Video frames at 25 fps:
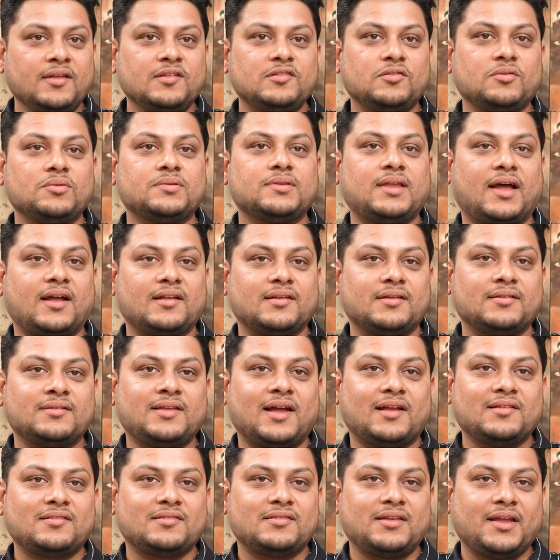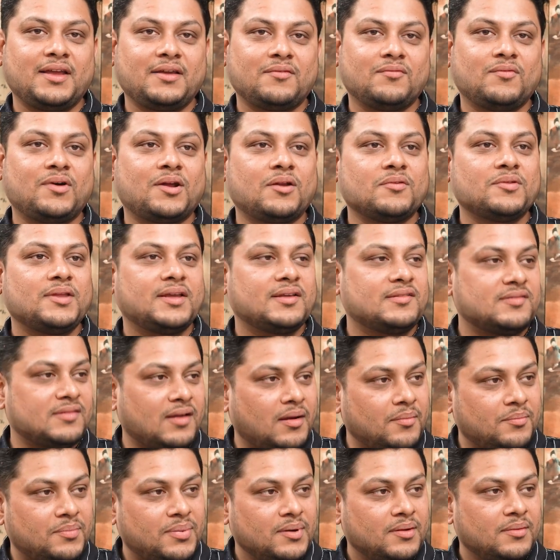So that's like one of the
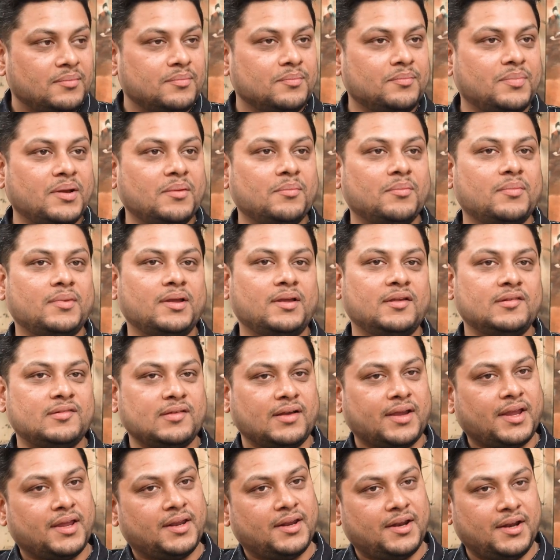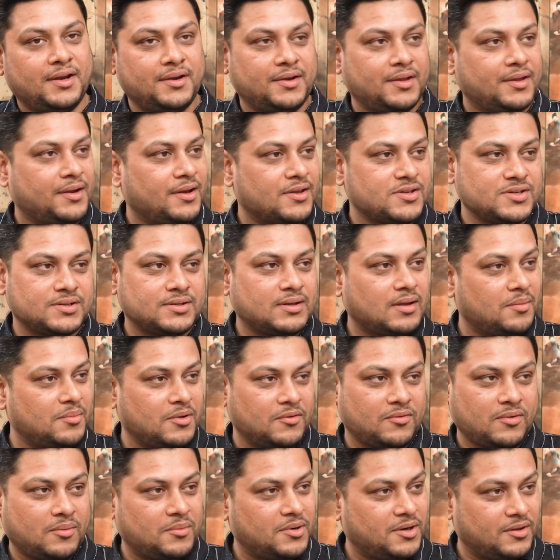example. BIM is again an integration
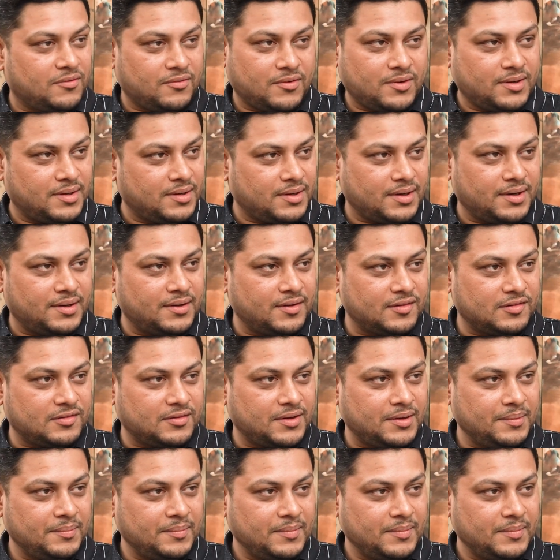coming from a different industry